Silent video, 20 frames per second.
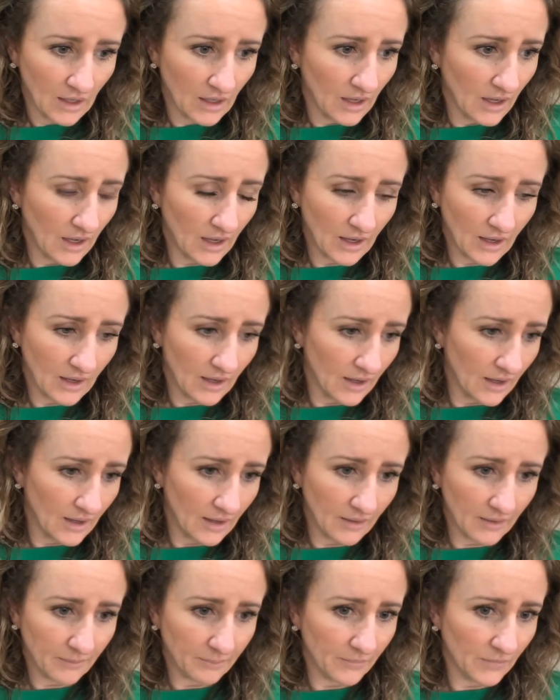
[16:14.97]

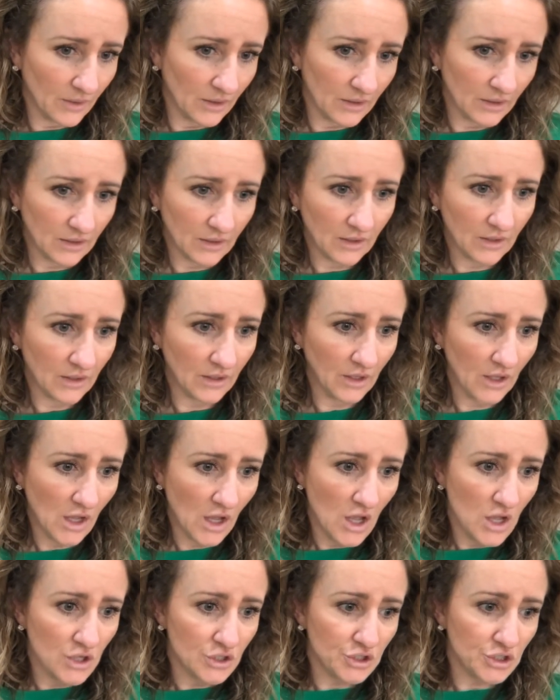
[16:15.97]
do
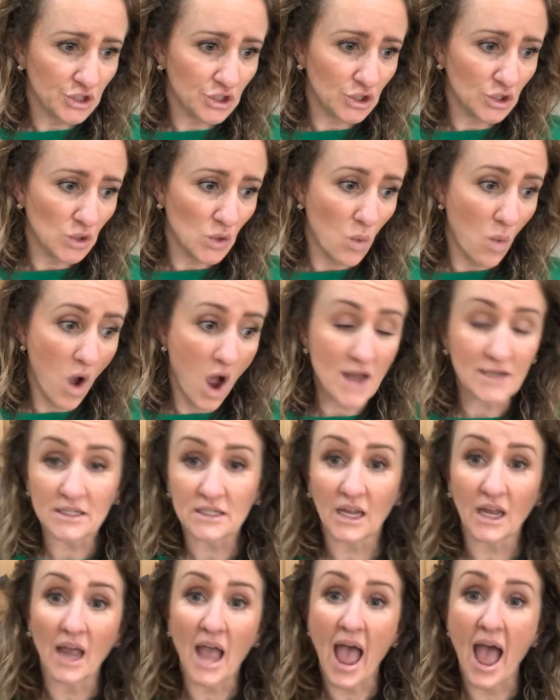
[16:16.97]
you want
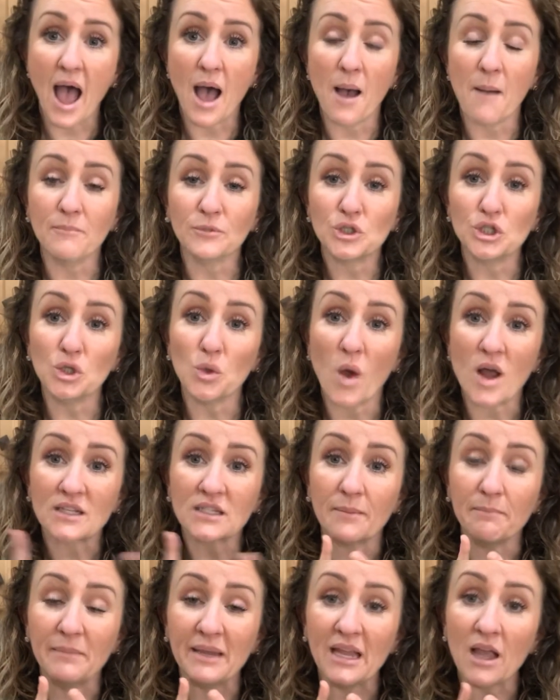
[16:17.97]

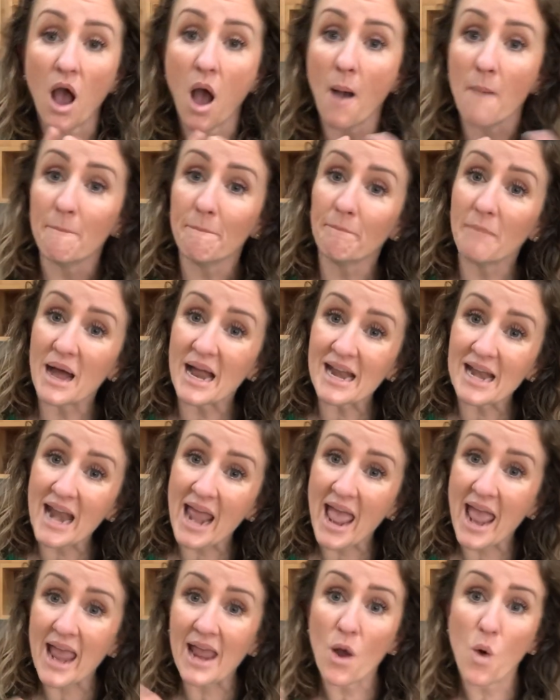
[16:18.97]
to meet on
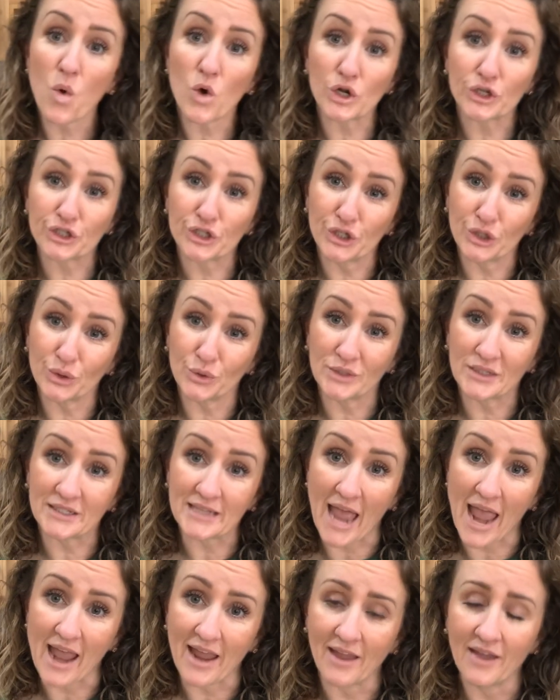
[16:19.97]
Monday or
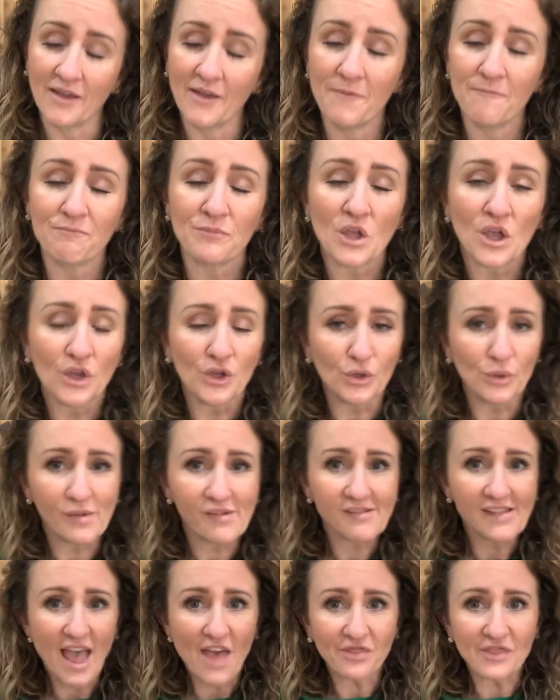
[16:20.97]
Tuesday? You
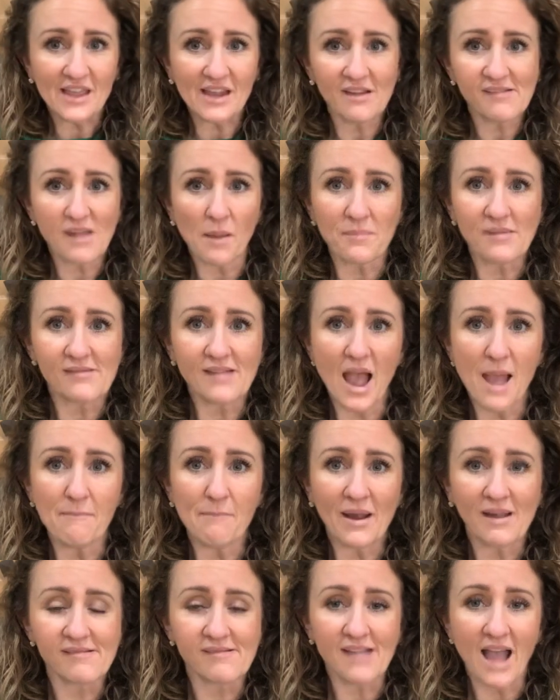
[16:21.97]
set things up side
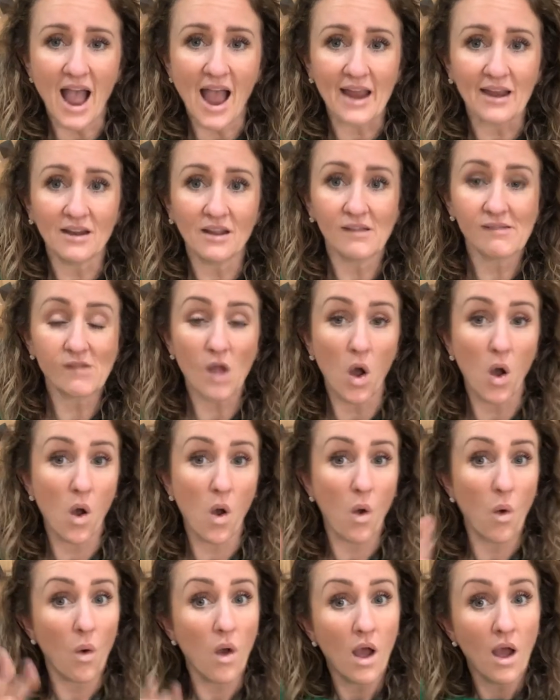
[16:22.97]
by side.
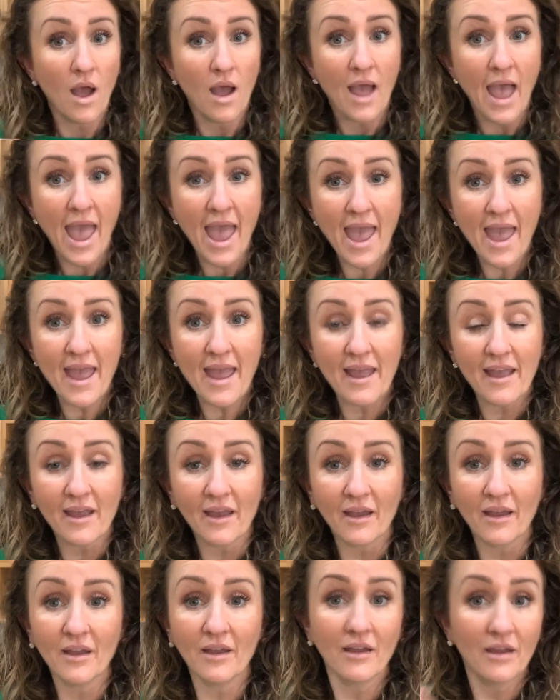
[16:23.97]
So,
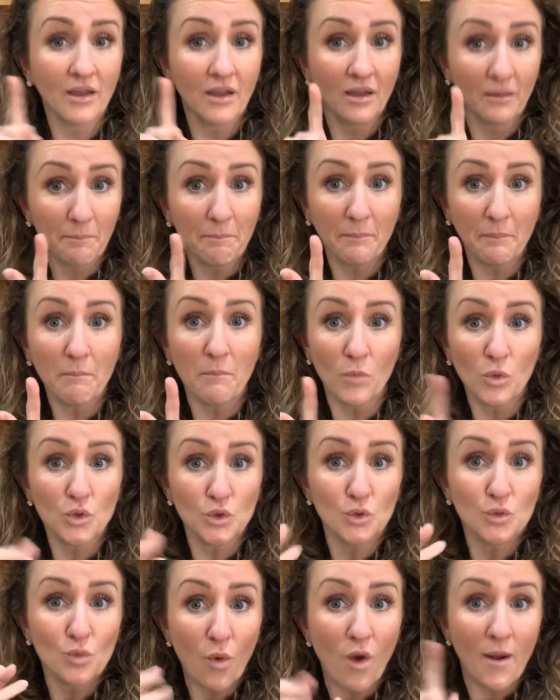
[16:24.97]
hey,
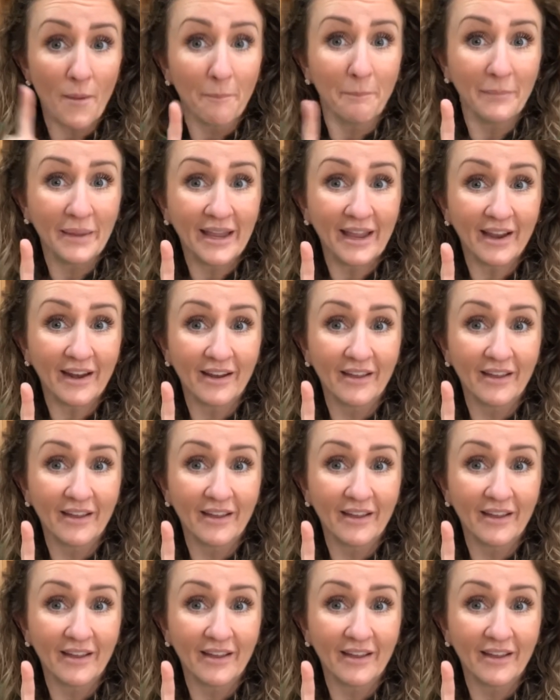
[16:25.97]
meet.